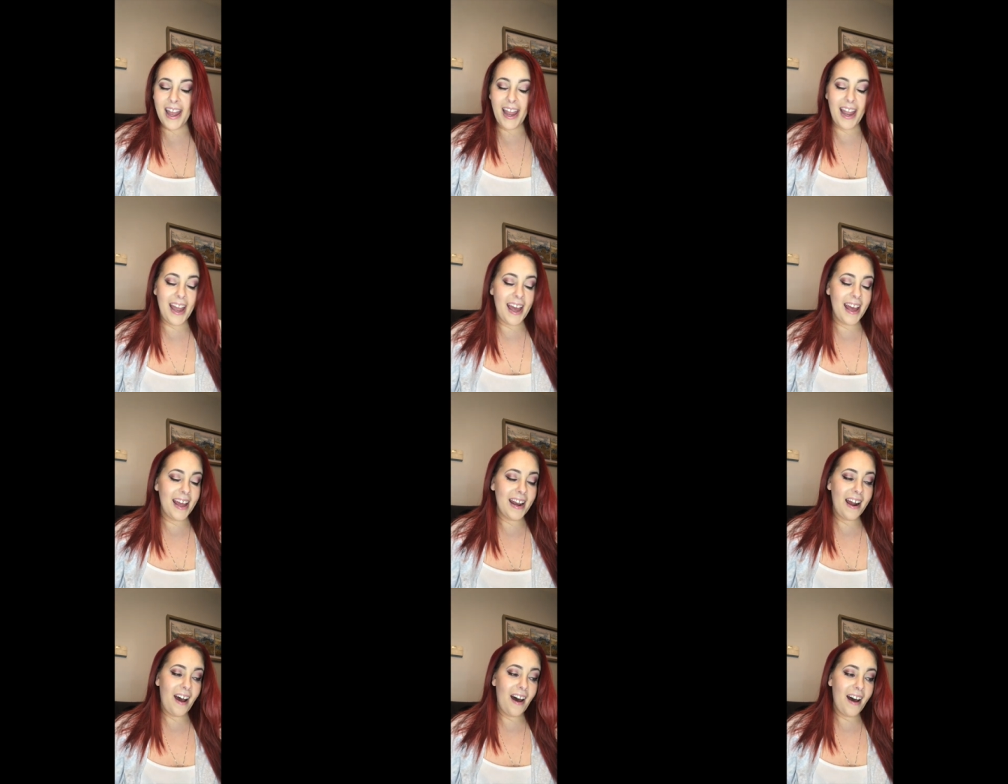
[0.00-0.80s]

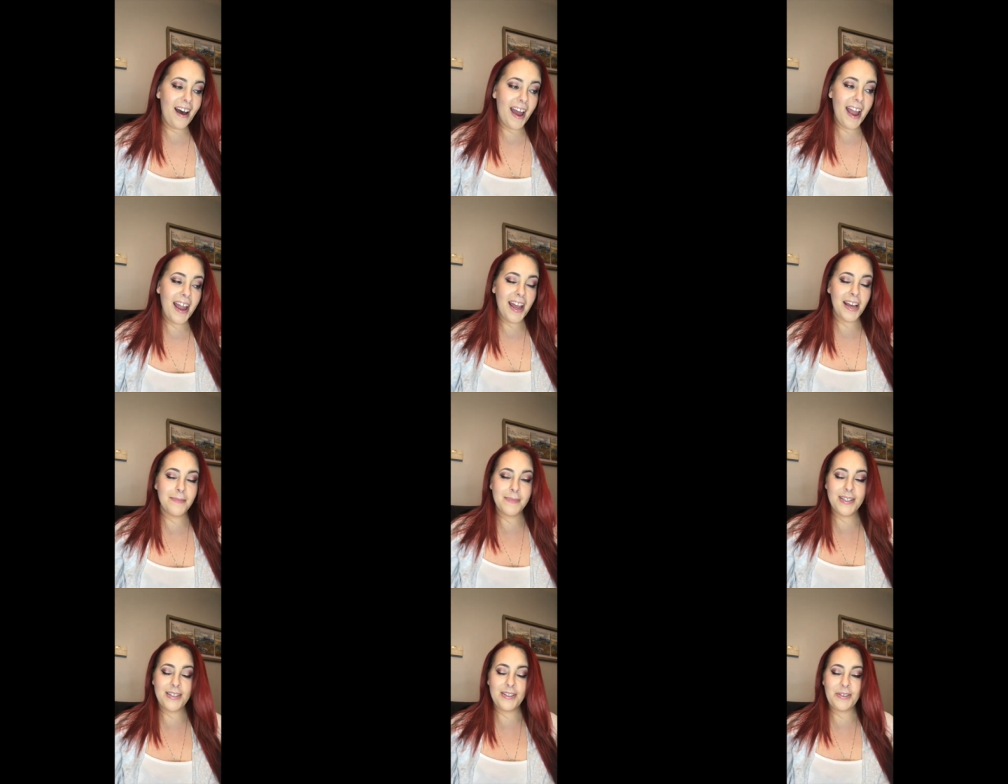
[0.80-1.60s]
and I
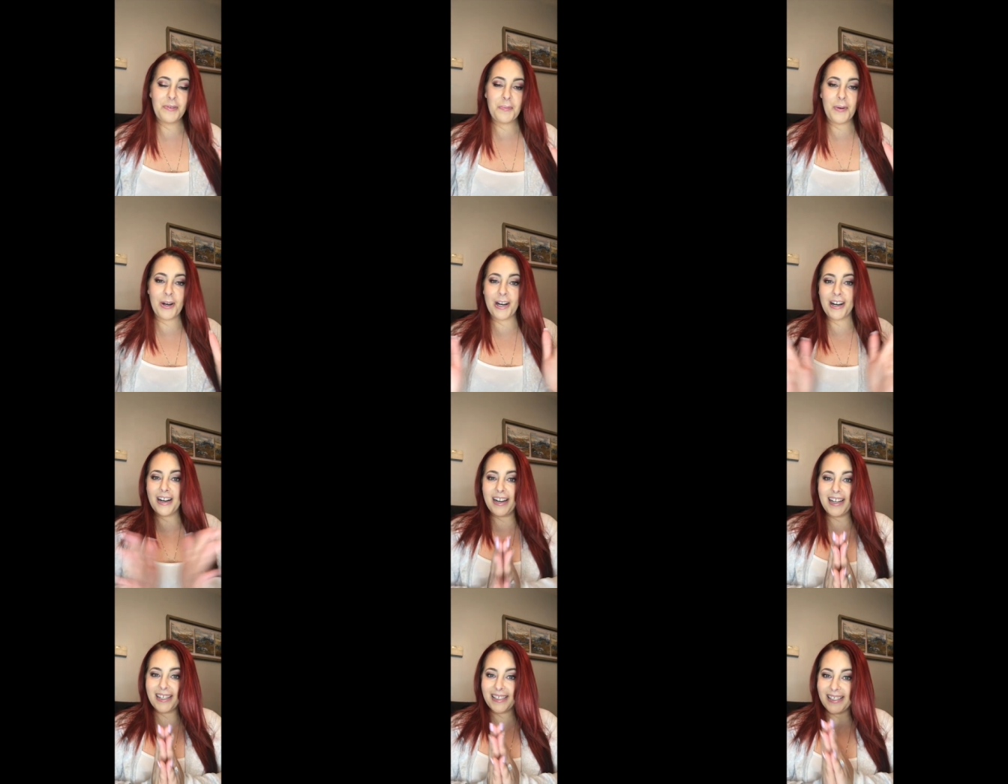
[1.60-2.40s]
am super
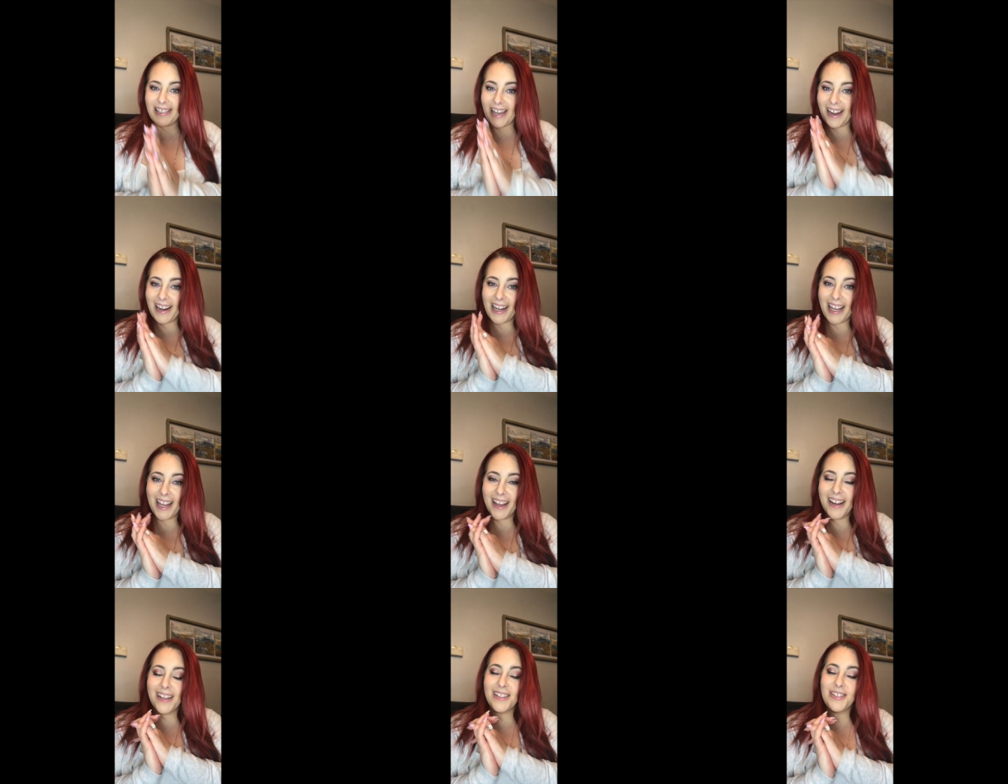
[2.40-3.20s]

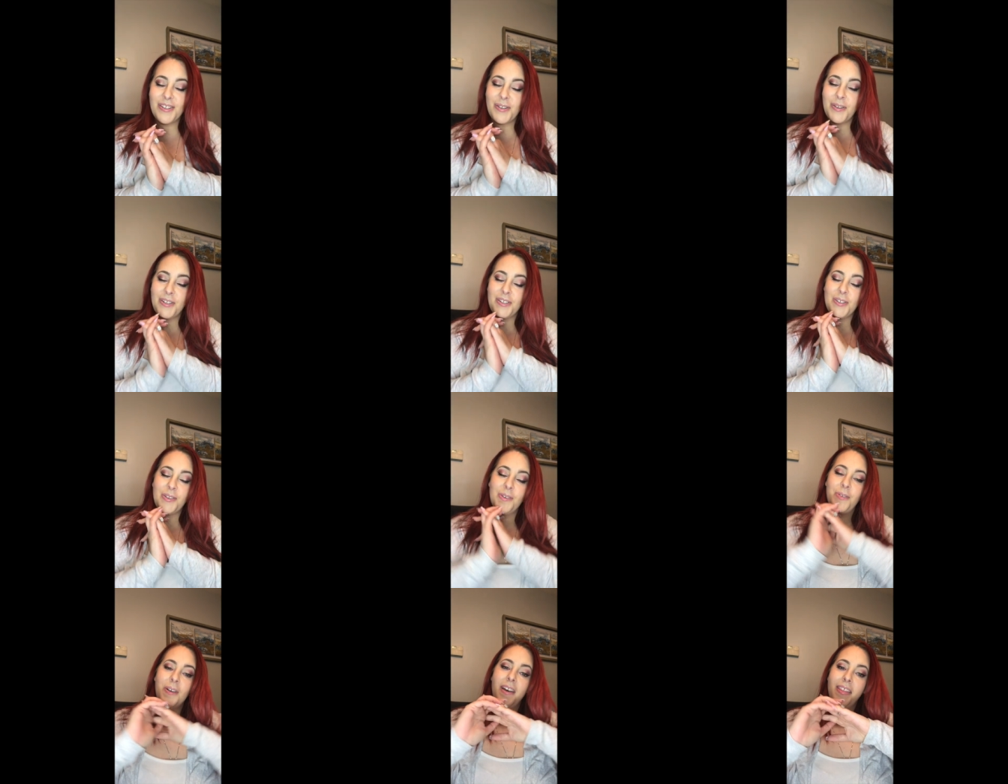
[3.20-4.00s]
excited to
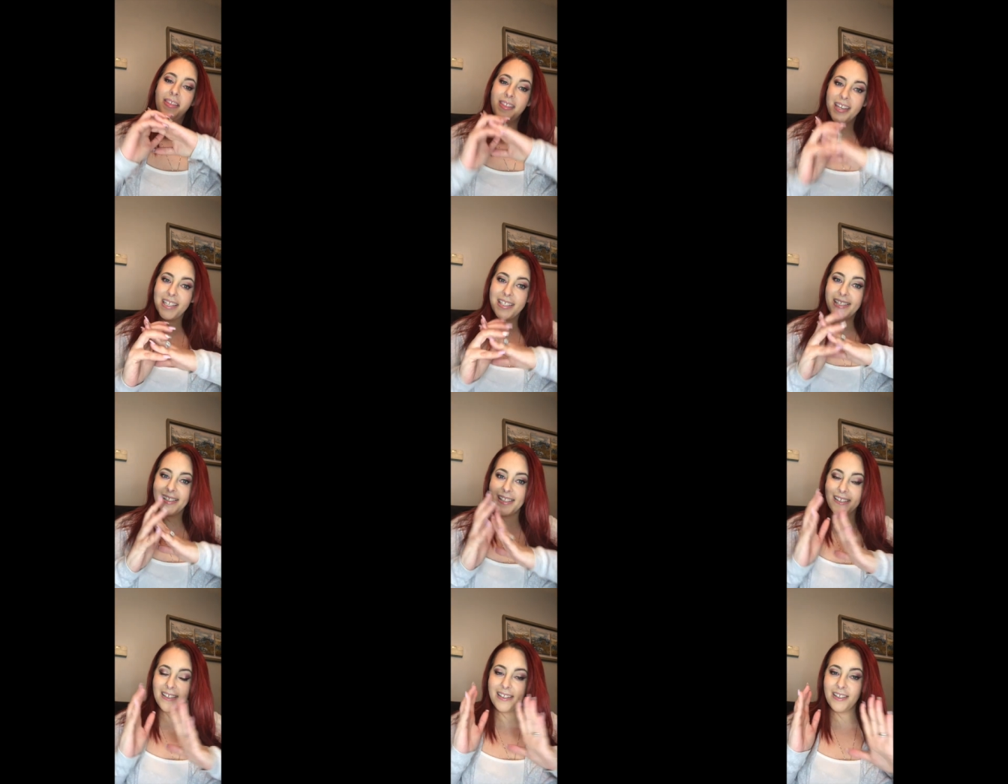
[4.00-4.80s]
do
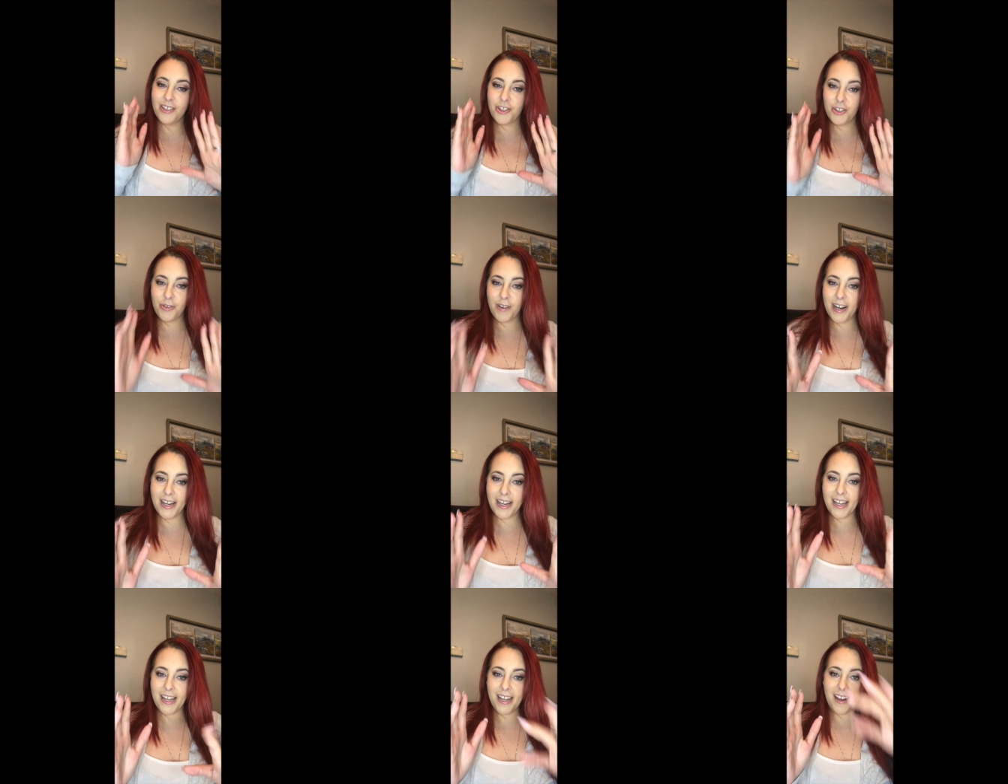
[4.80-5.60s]
this
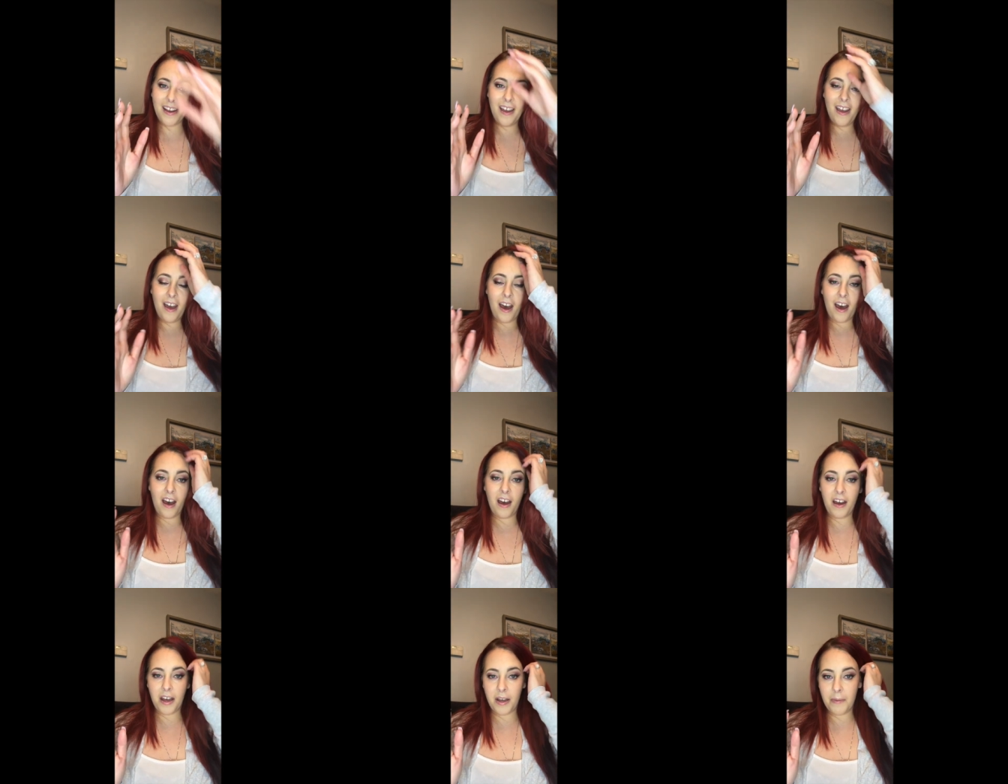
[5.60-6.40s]
training
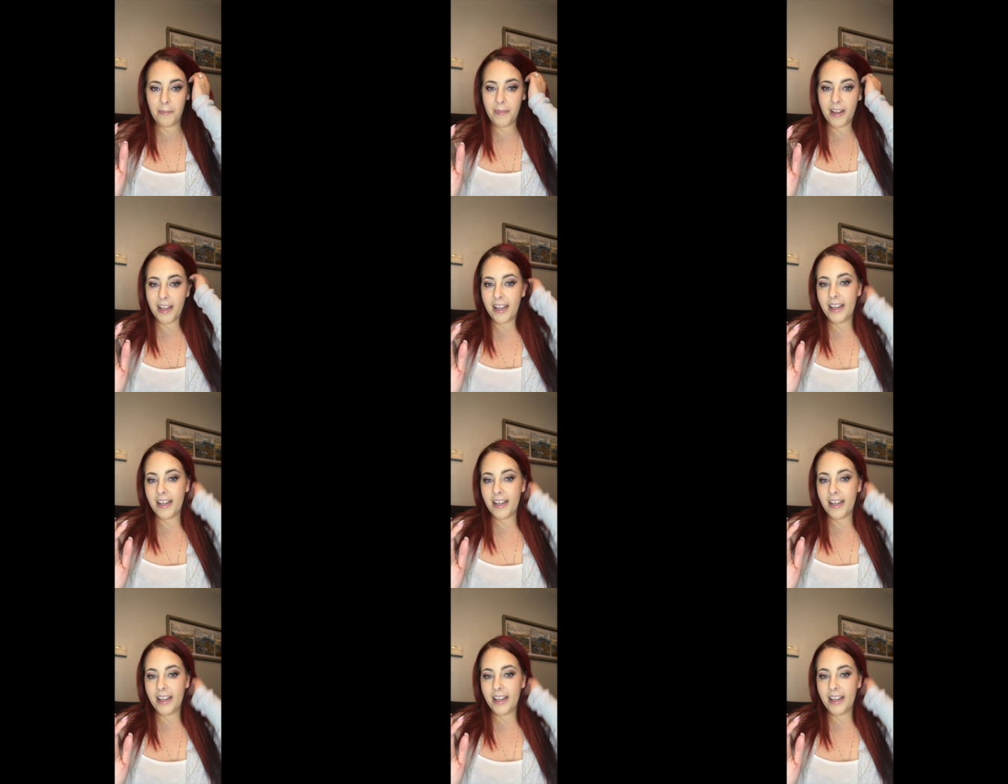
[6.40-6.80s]
um,